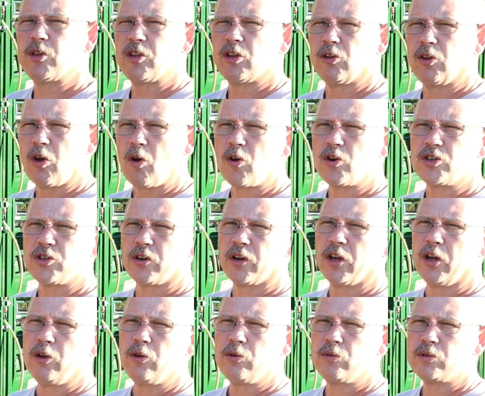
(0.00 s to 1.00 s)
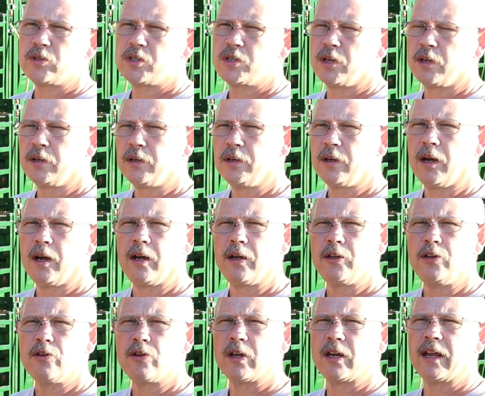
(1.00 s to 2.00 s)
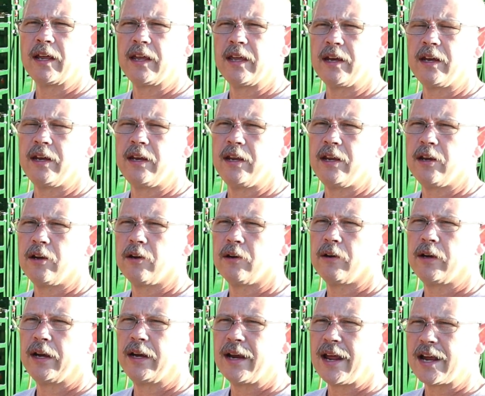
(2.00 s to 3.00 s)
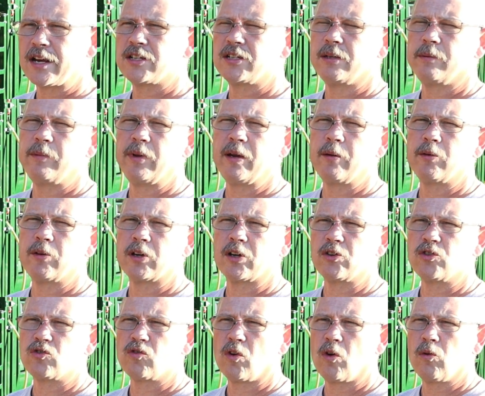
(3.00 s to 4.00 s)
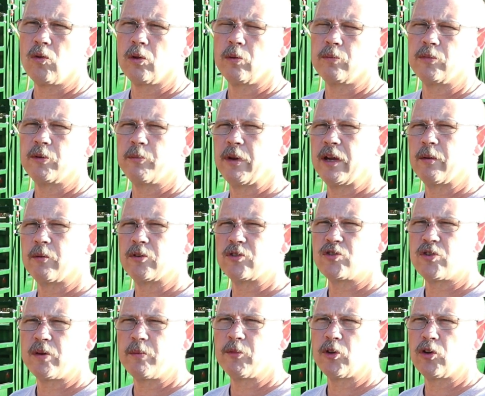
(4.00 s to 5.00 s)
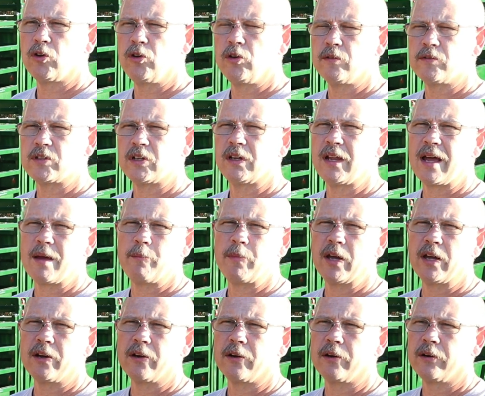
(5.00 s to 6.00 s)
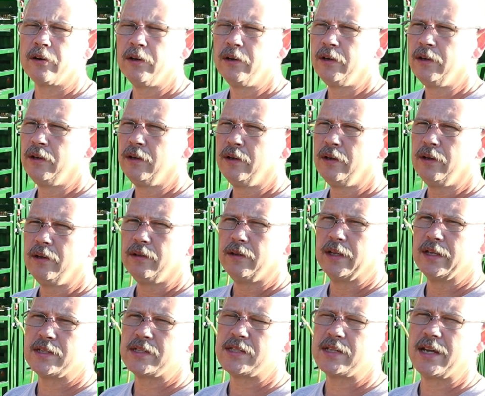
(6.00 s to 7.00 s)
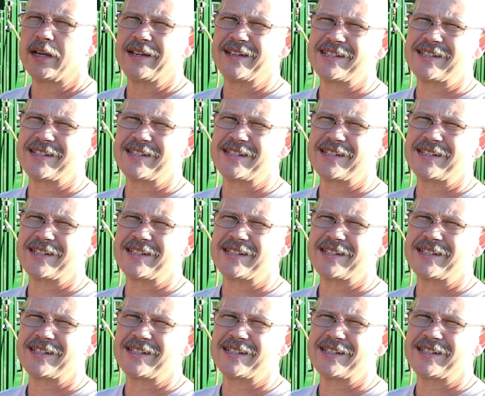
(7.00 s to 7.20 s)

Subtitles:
of the larger goats you could get in here and actually be able to control them, to be able to trim their hooves a lot better than say